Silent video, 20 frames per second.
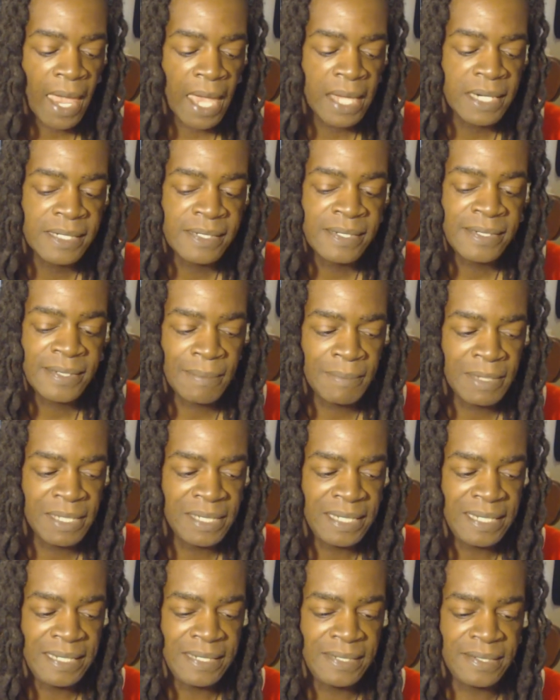And in some
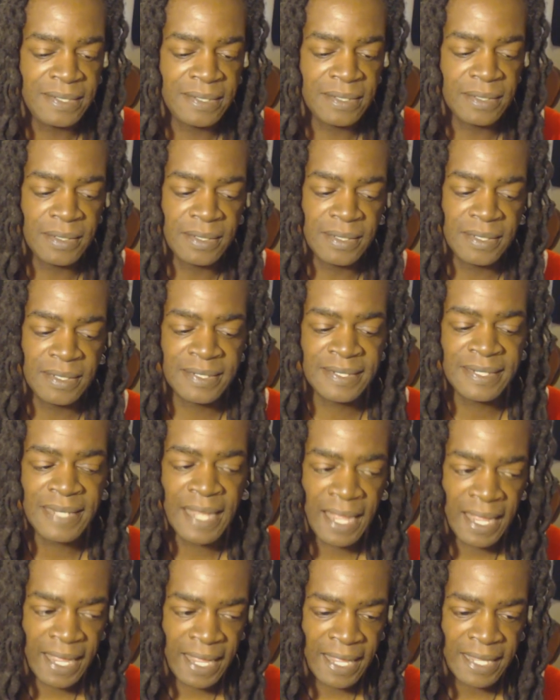of these
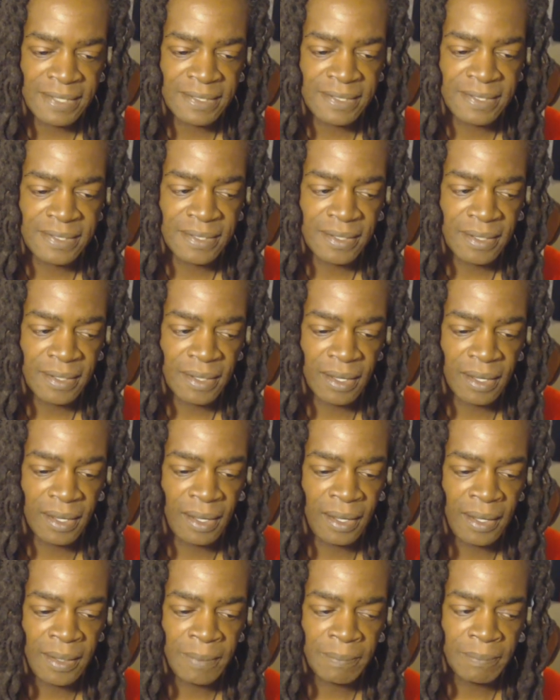signs,
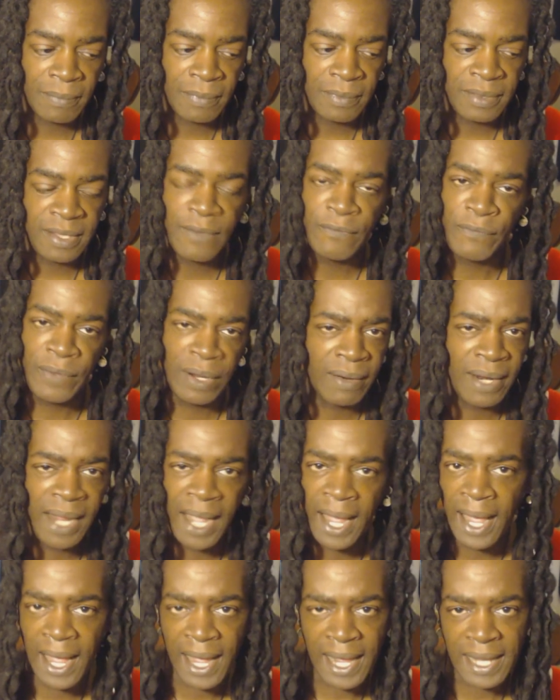they're very
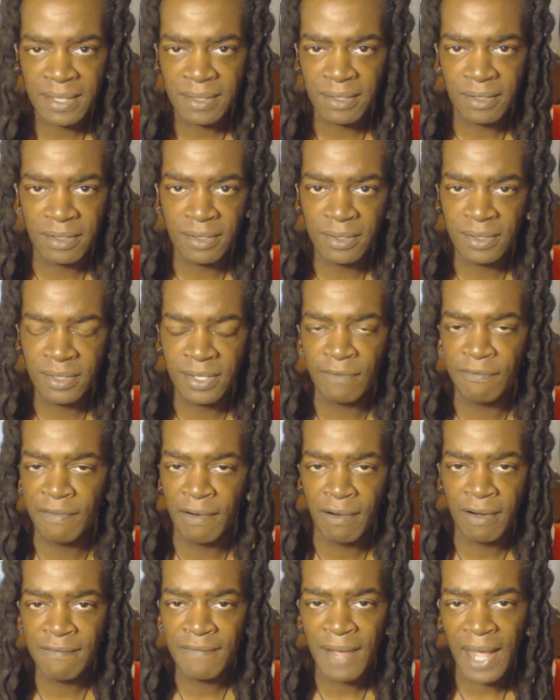hot, they're
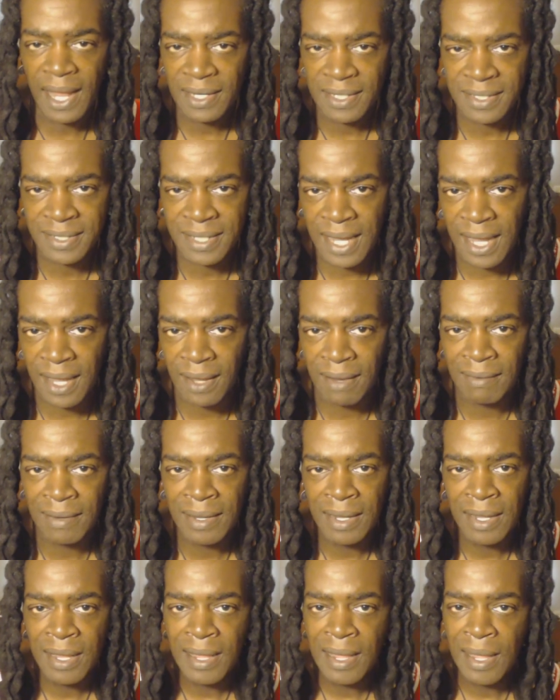very volatile,
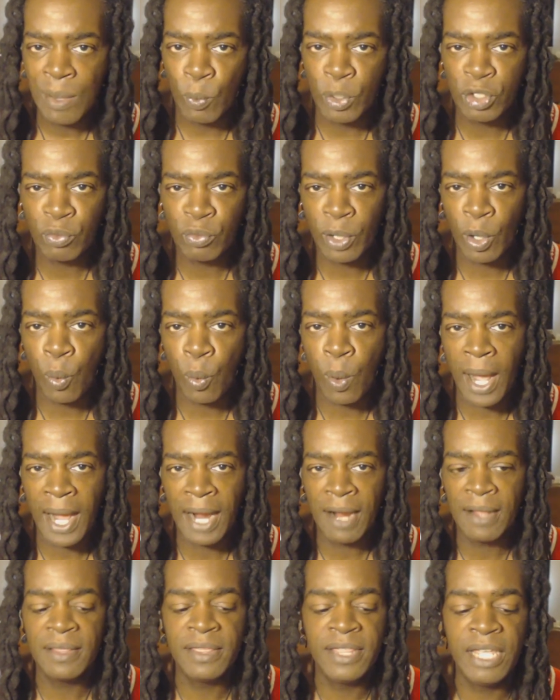which
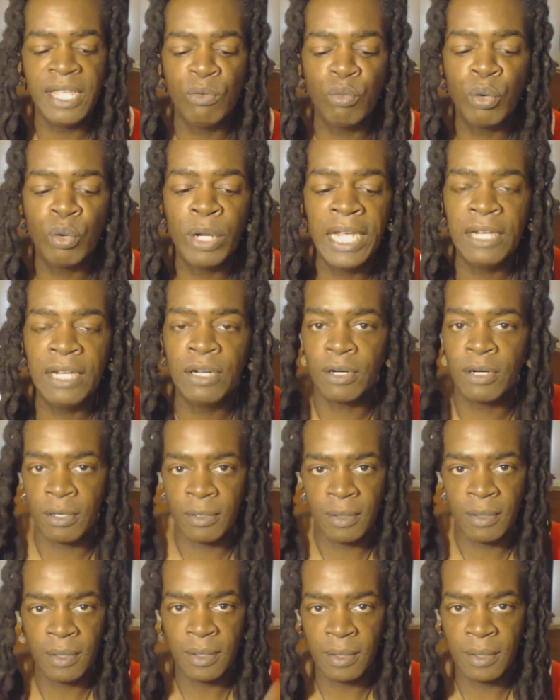require the
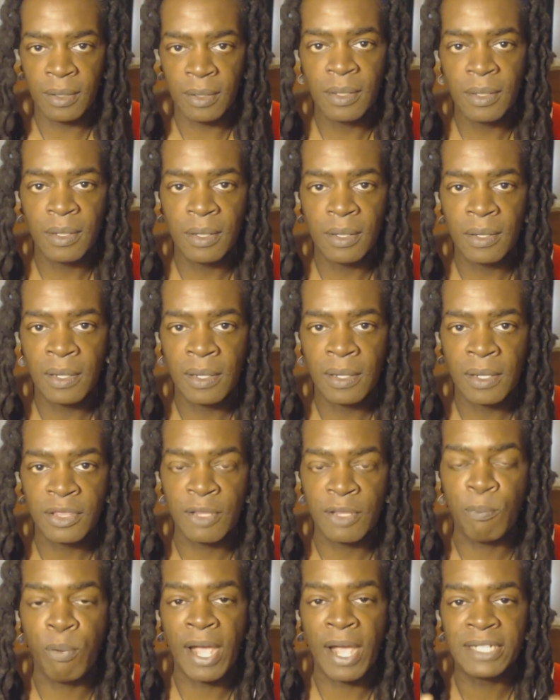reader,
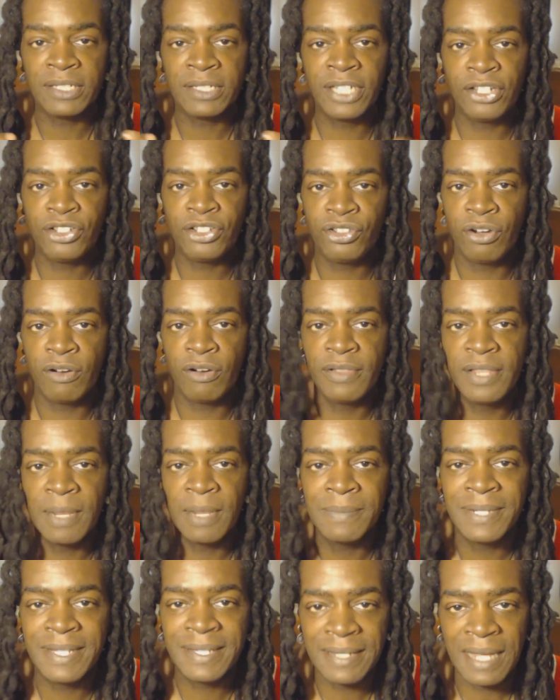the practitioner
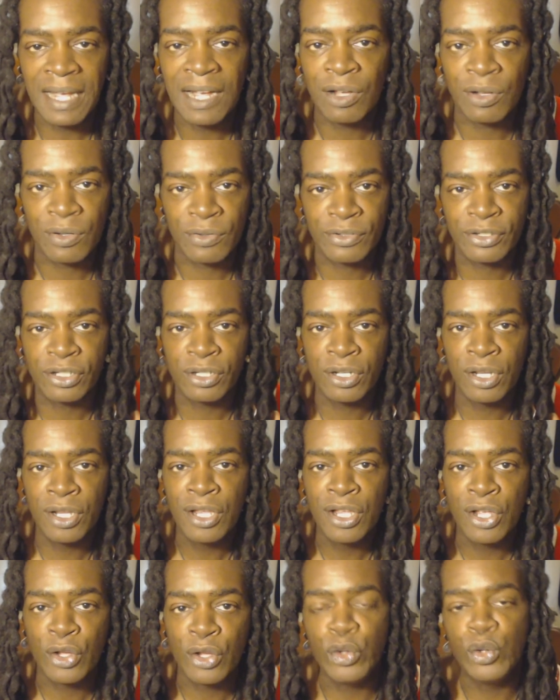themselves,
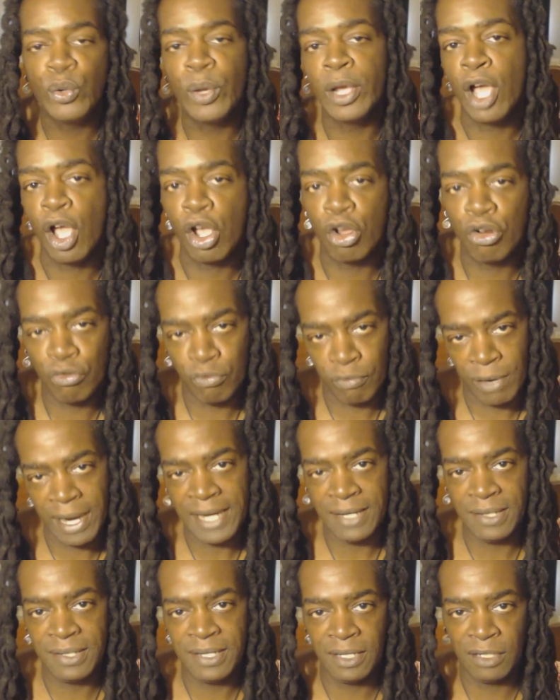doing a
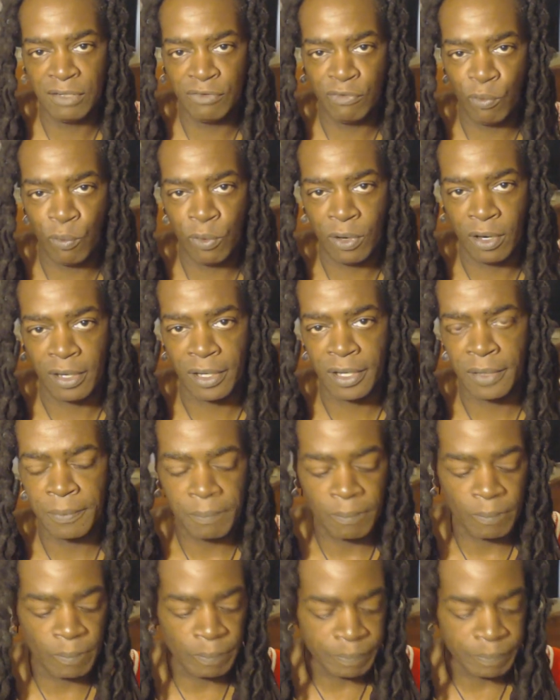great deal of work.